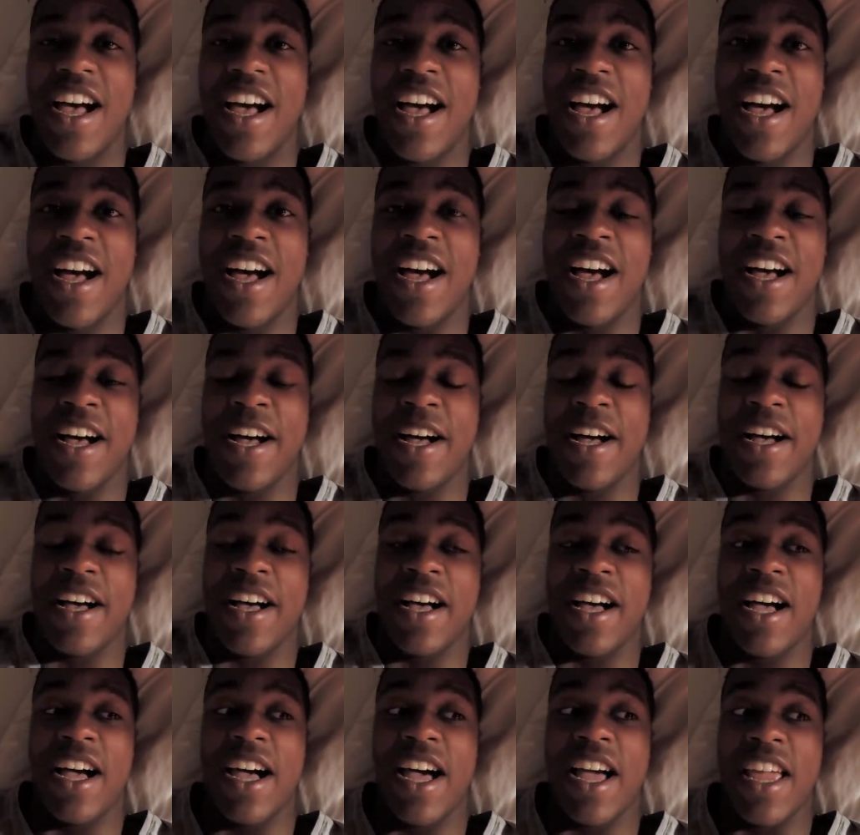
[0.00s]

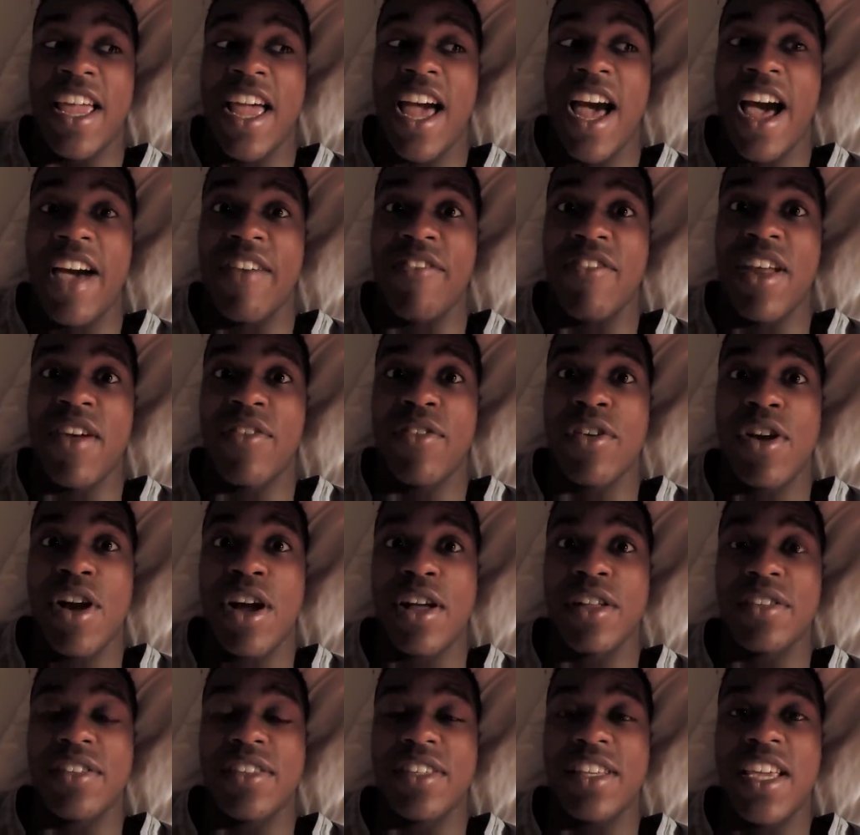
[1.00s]
Uh, yeah, I've never
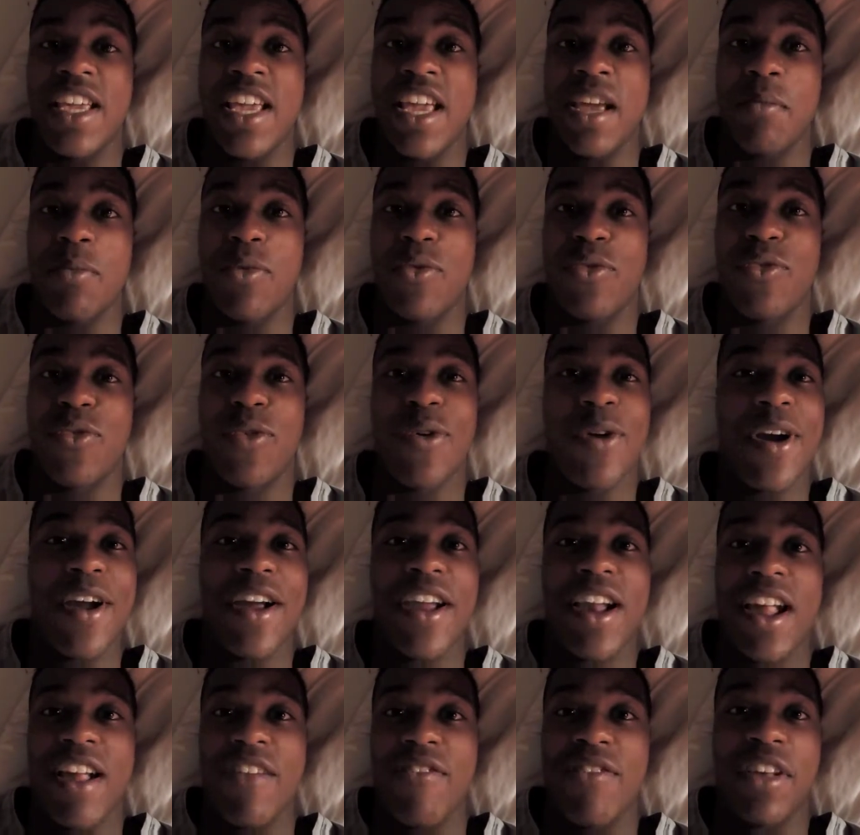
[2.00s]
gone skiing before,
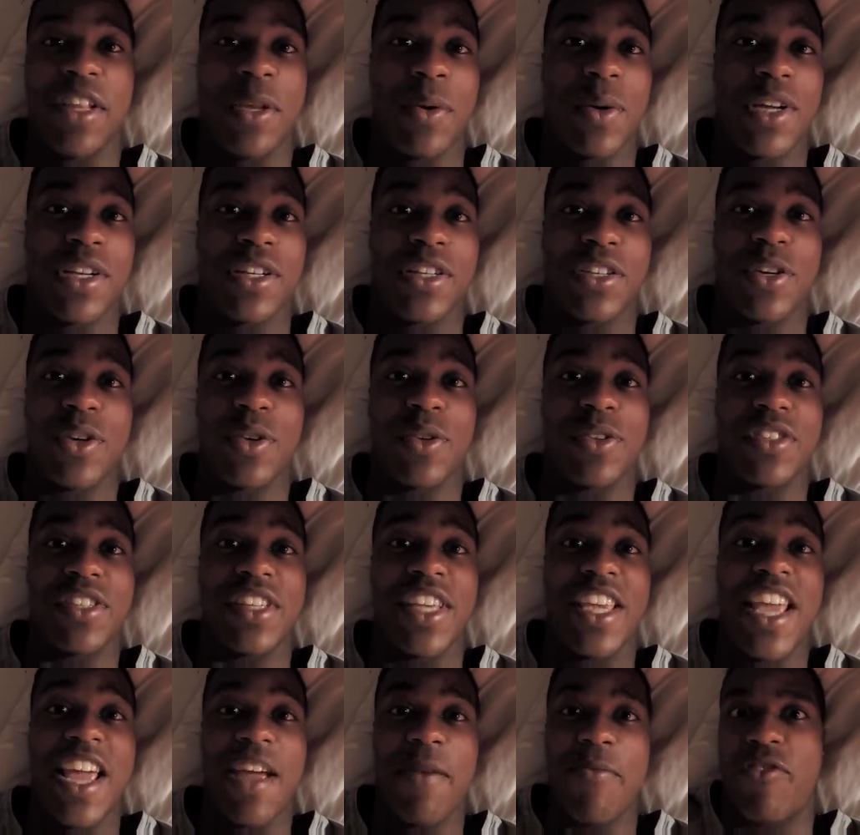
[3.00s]
and I really wanted to go
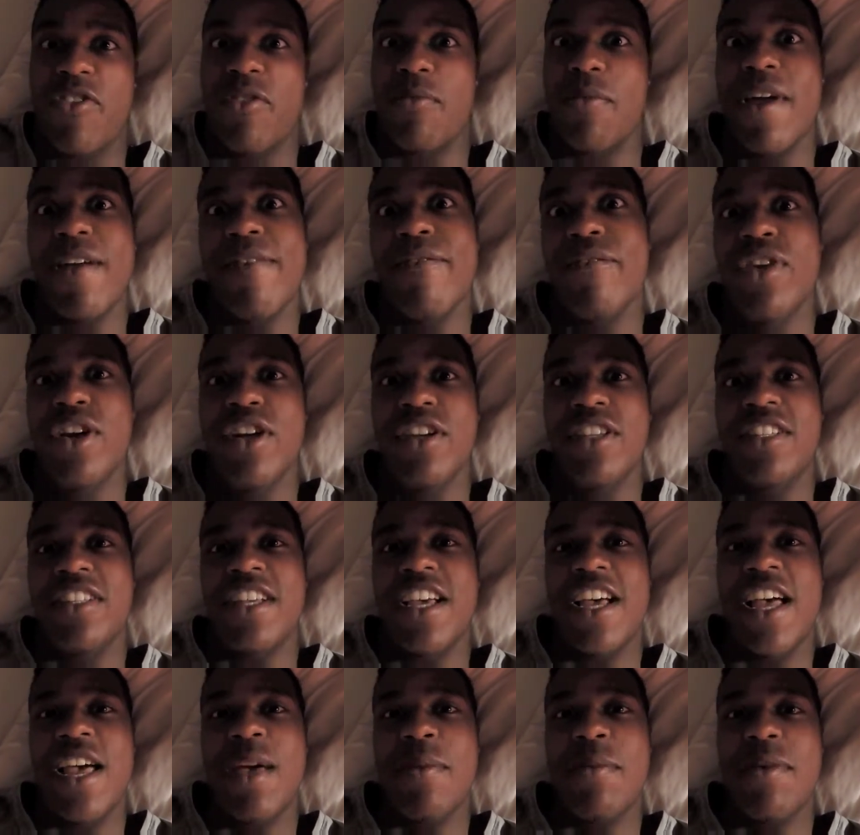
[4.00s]
skiing for my first
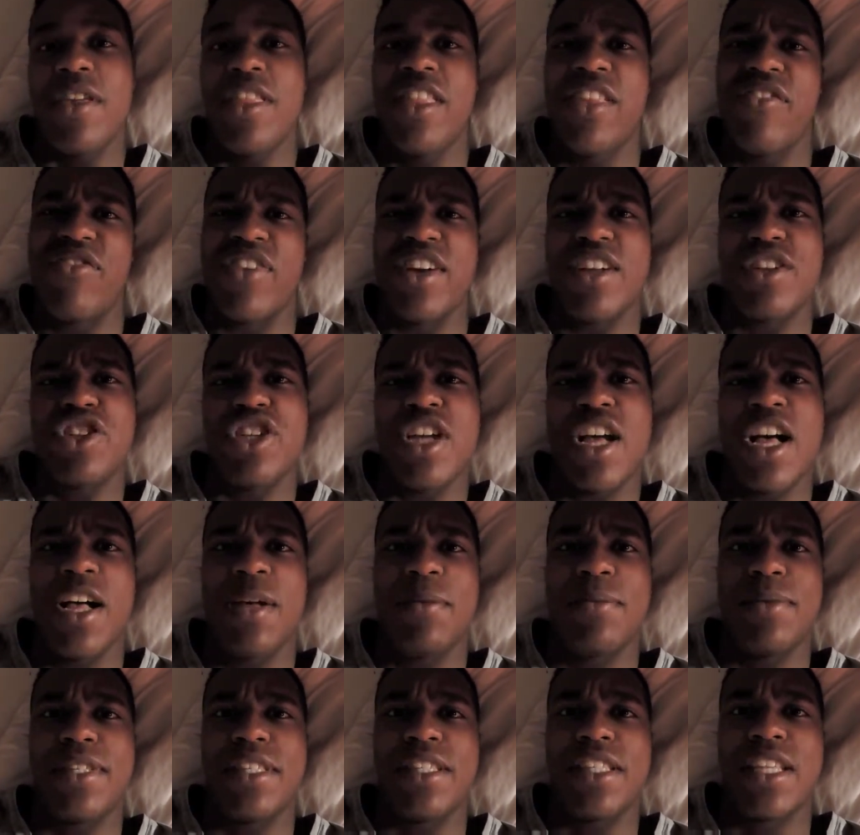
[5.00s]
time in the French
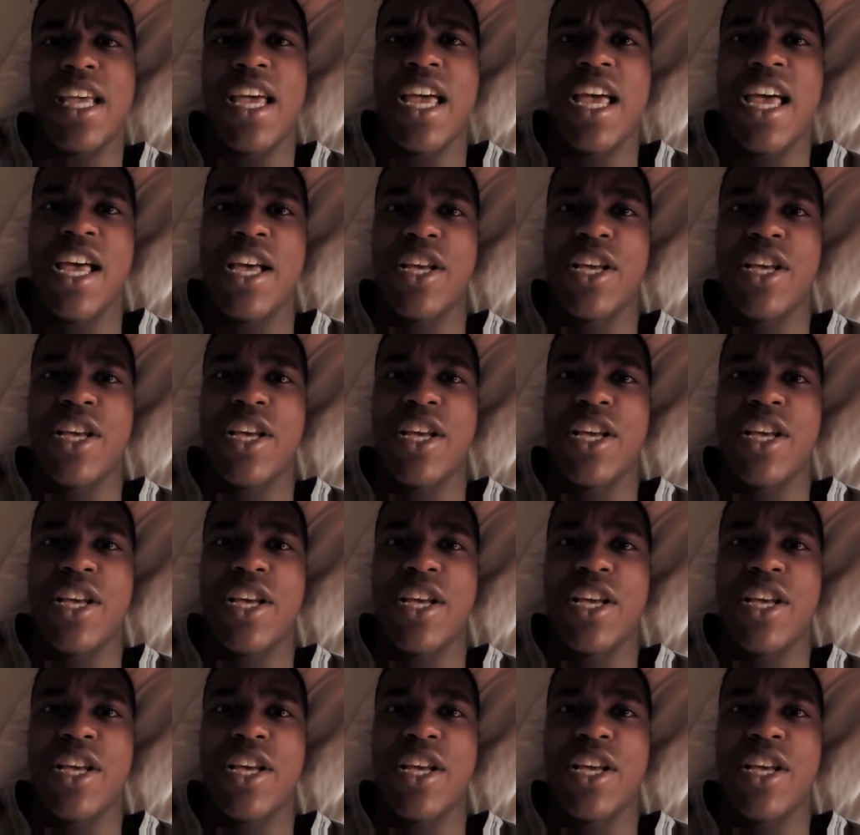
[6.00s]
Alps.